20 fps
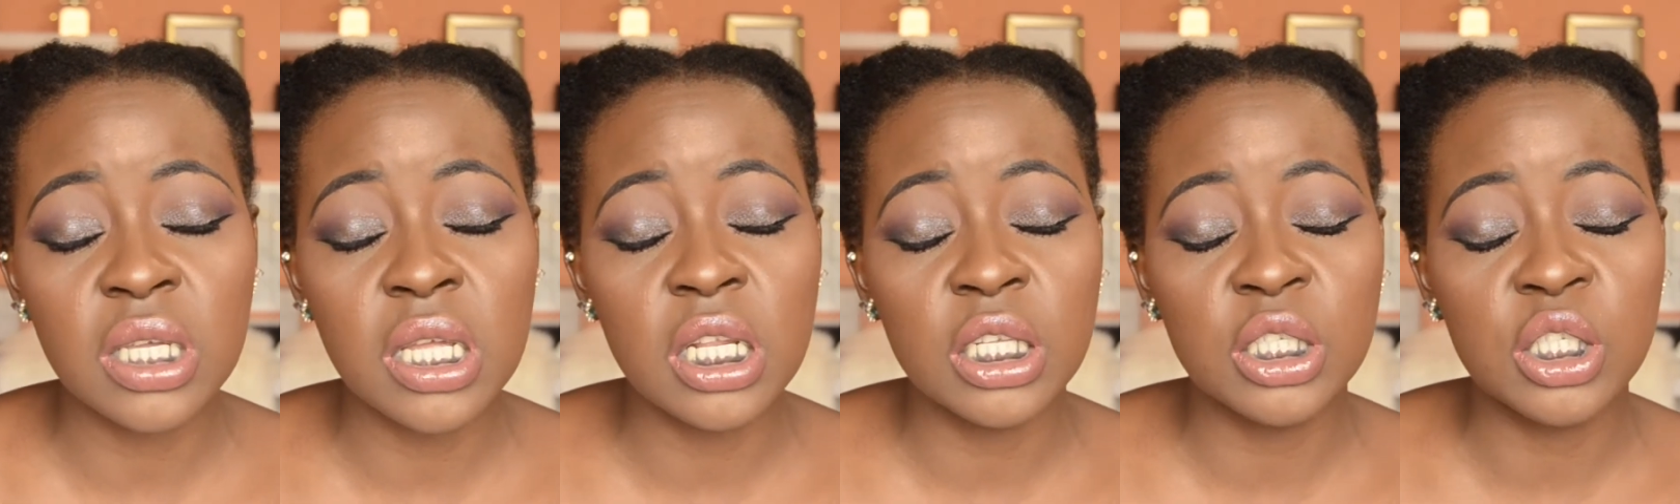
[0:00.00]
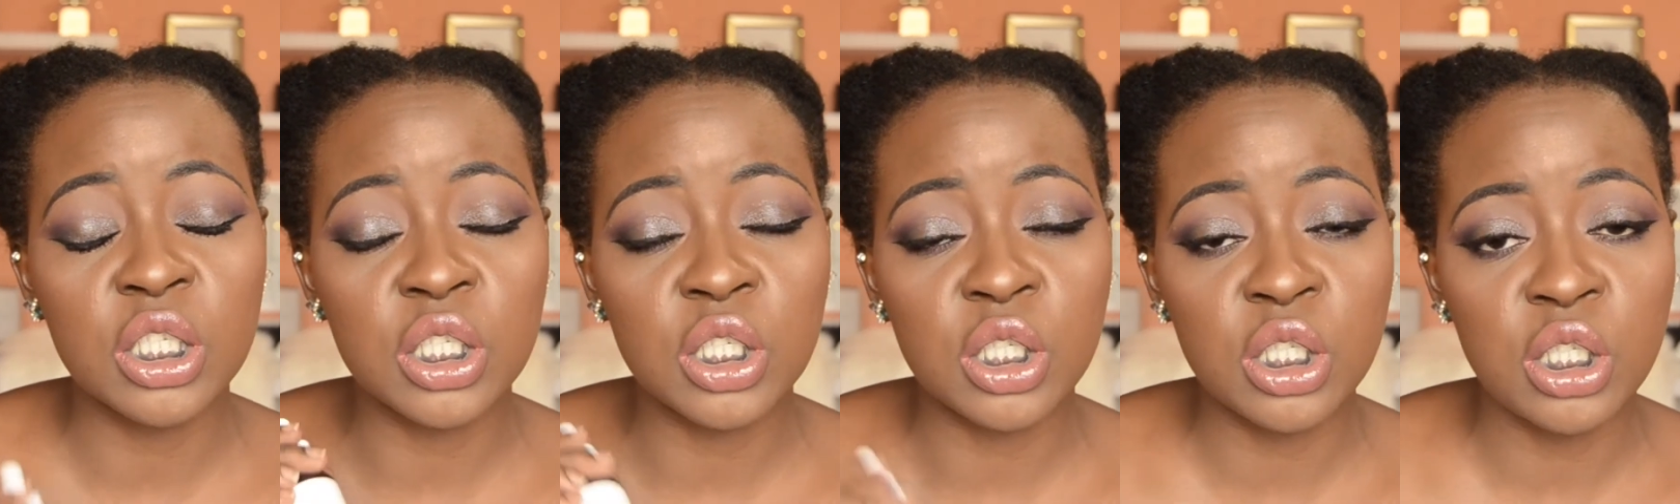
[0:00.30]
it is
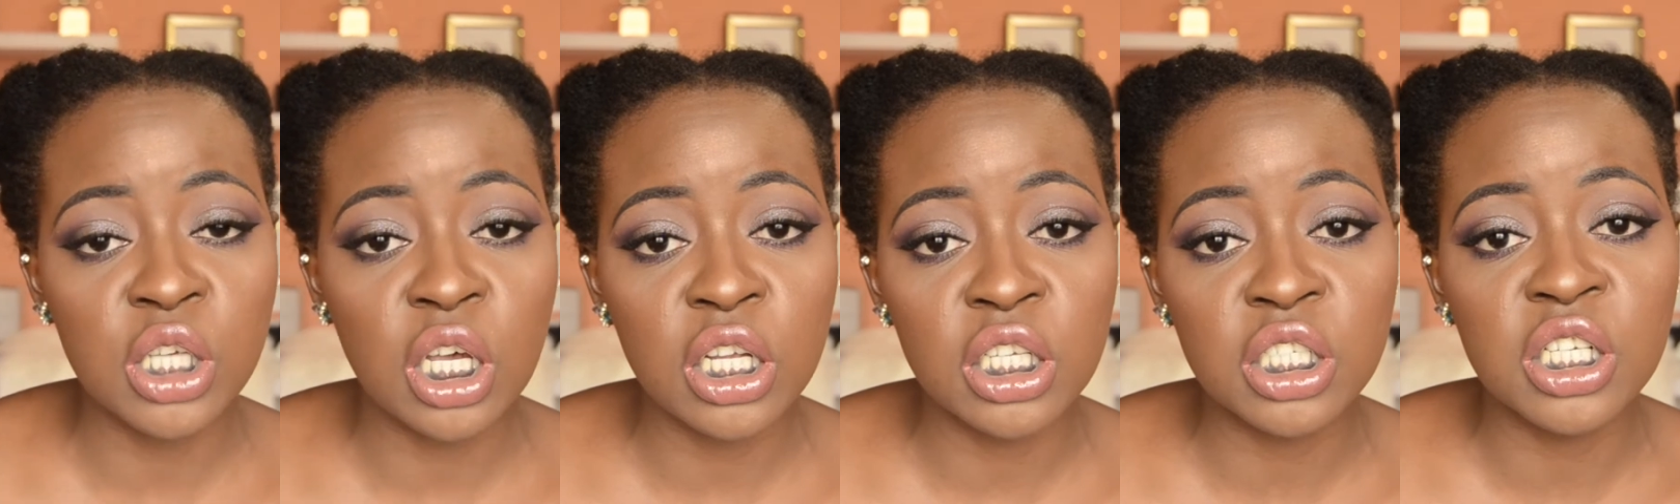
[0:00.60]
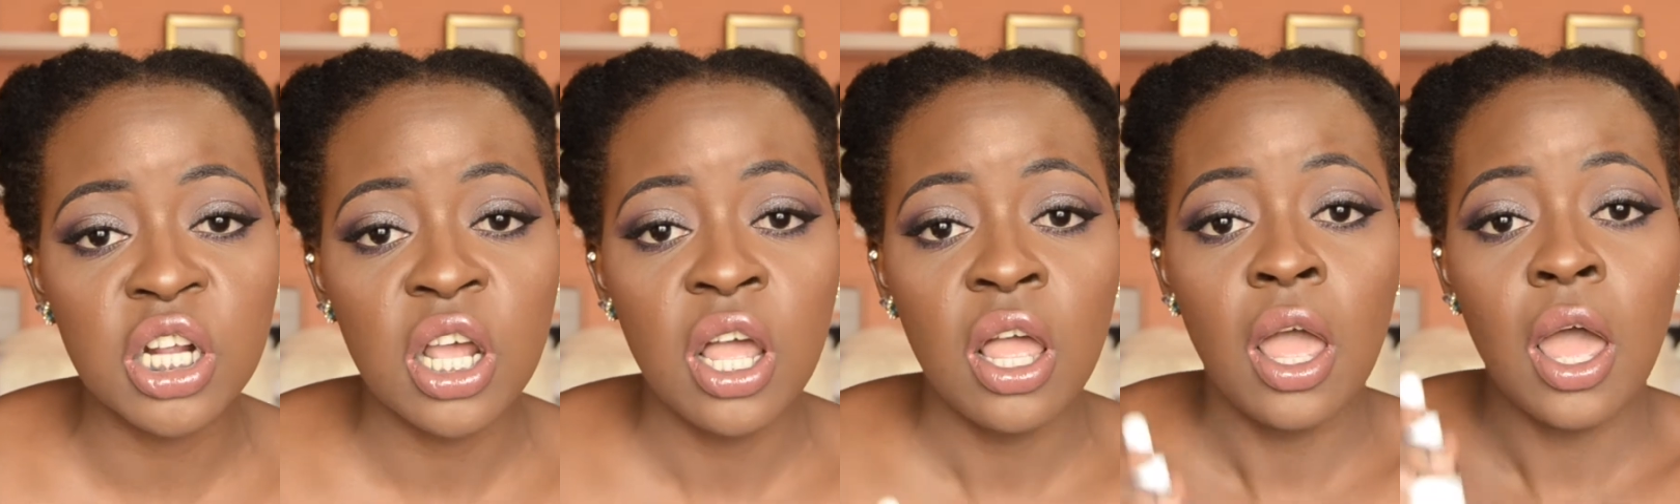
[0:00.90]

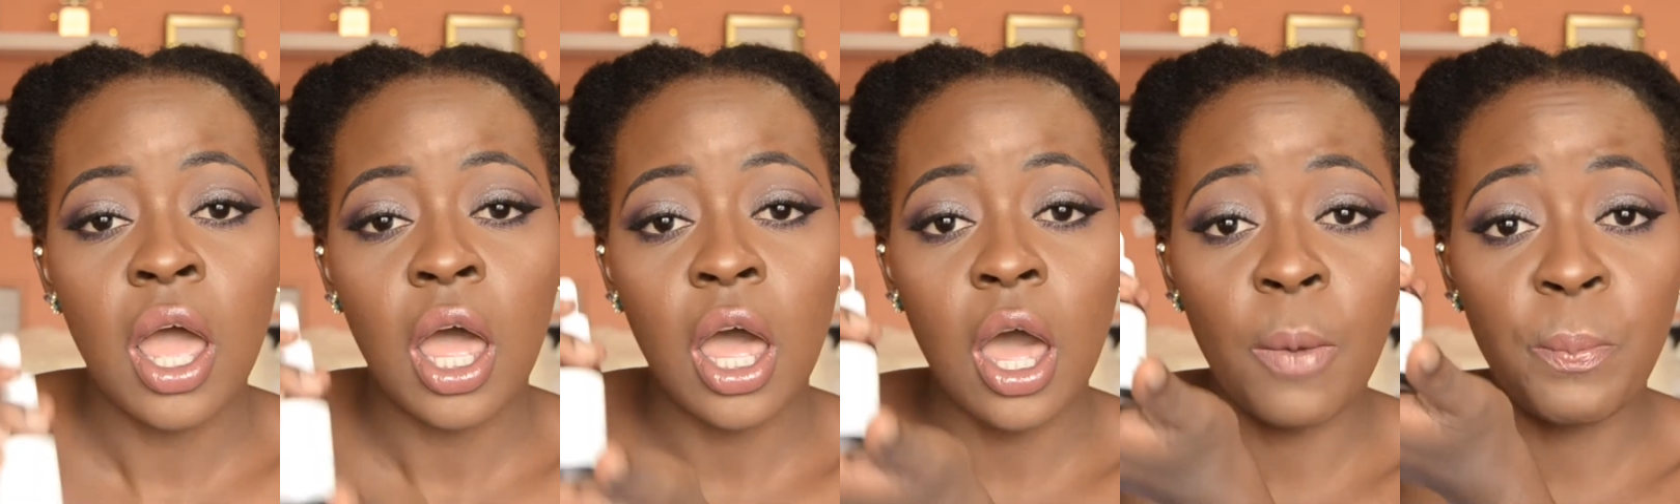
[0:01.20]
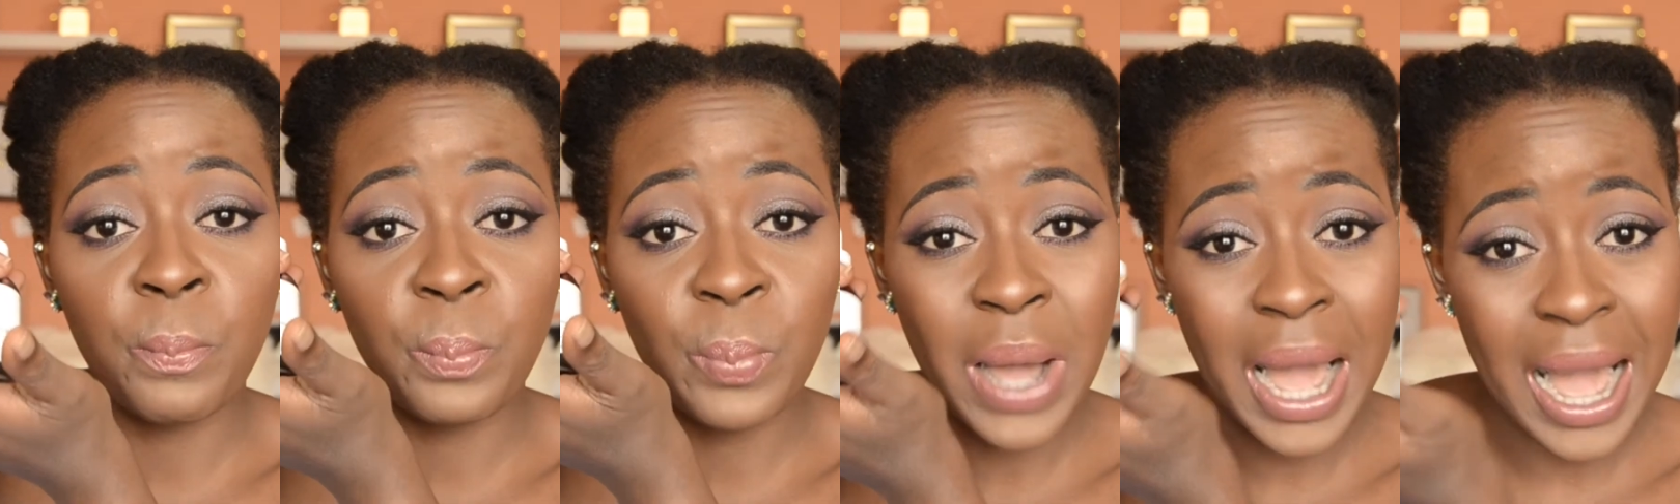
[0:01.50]
such a
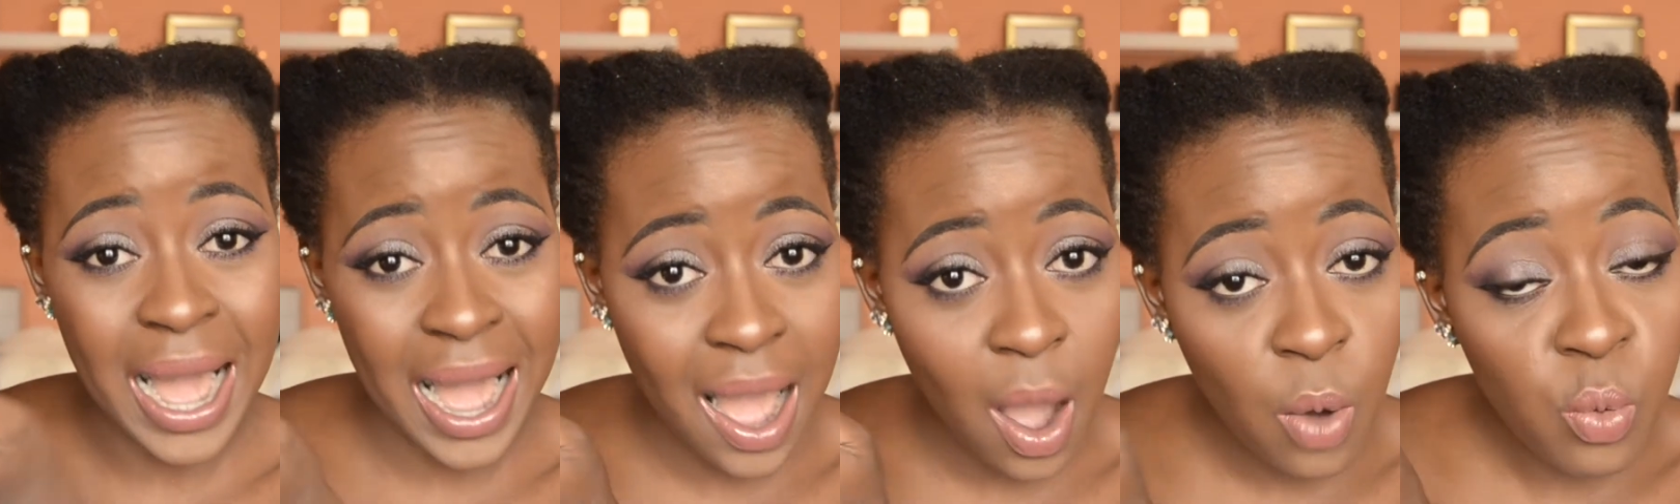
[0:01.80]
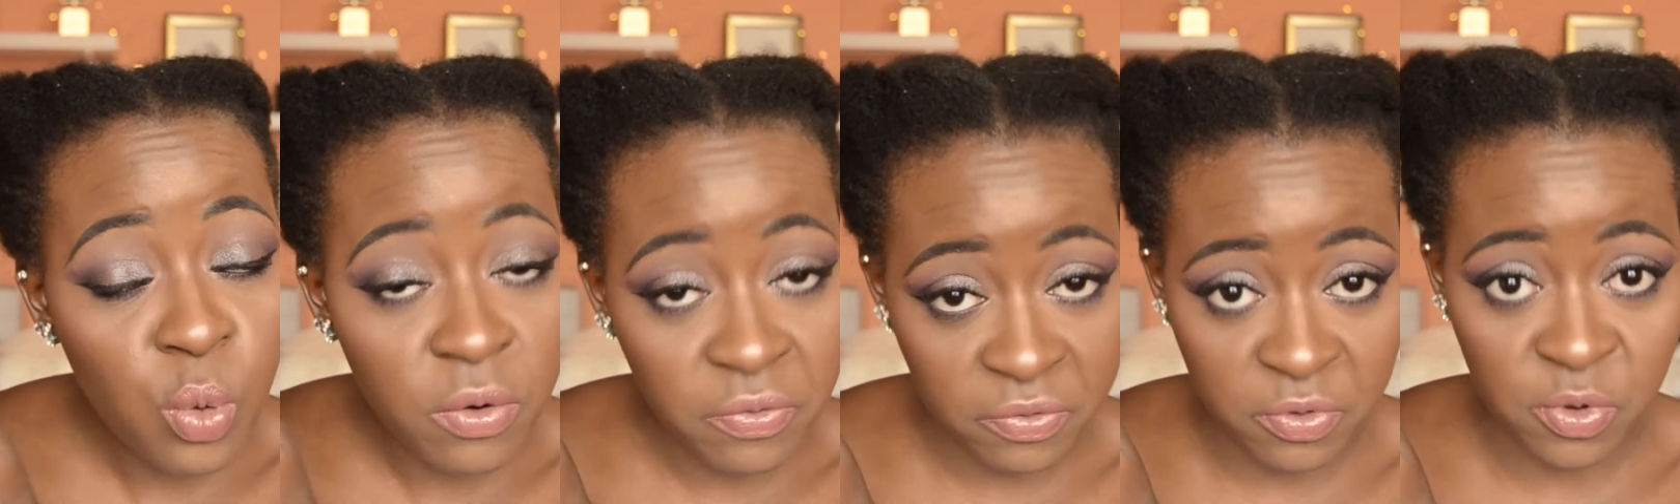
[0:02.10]

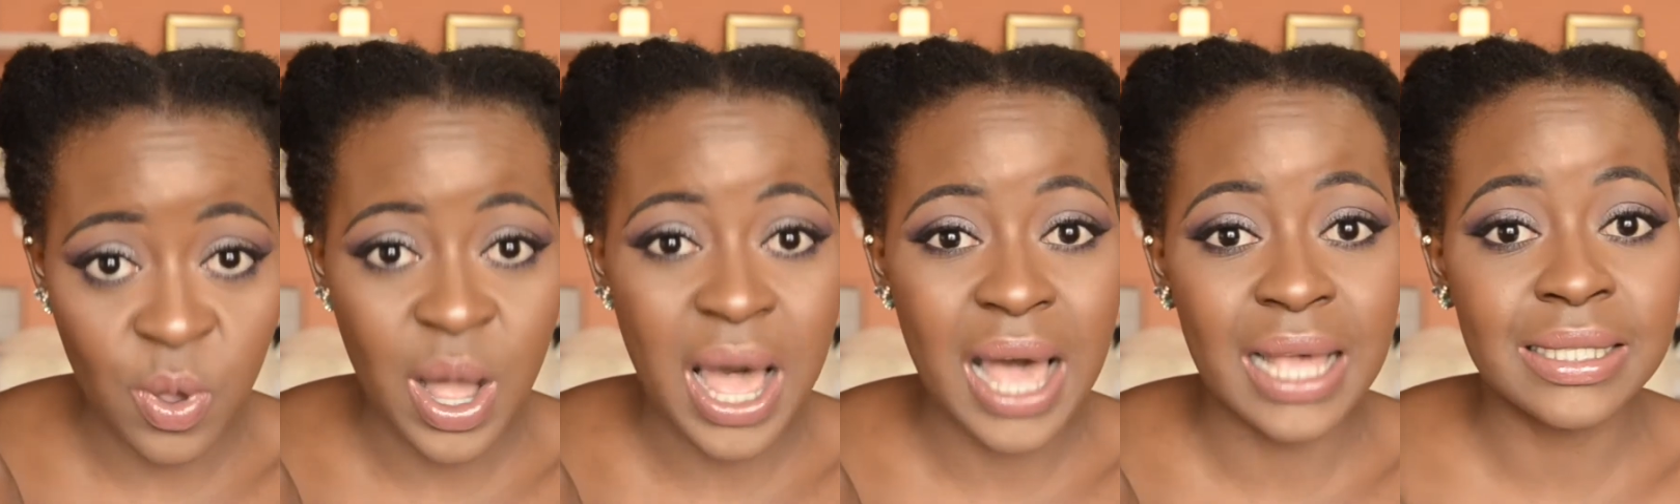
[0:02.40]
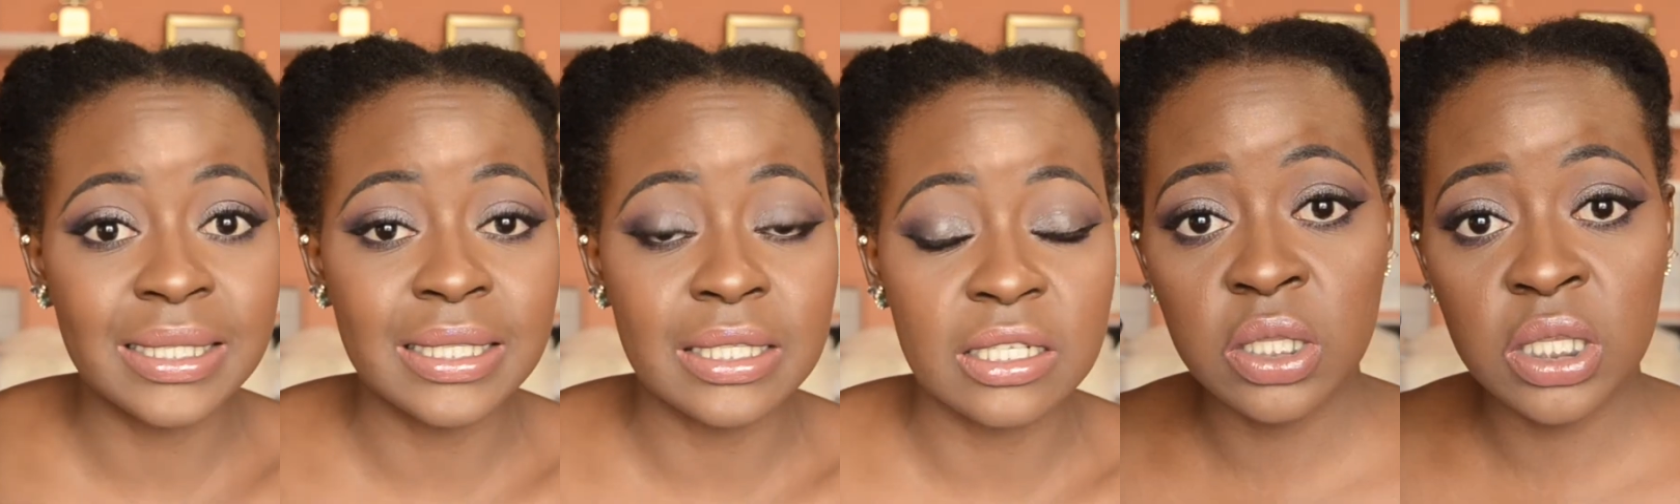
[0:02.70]
powerful acid.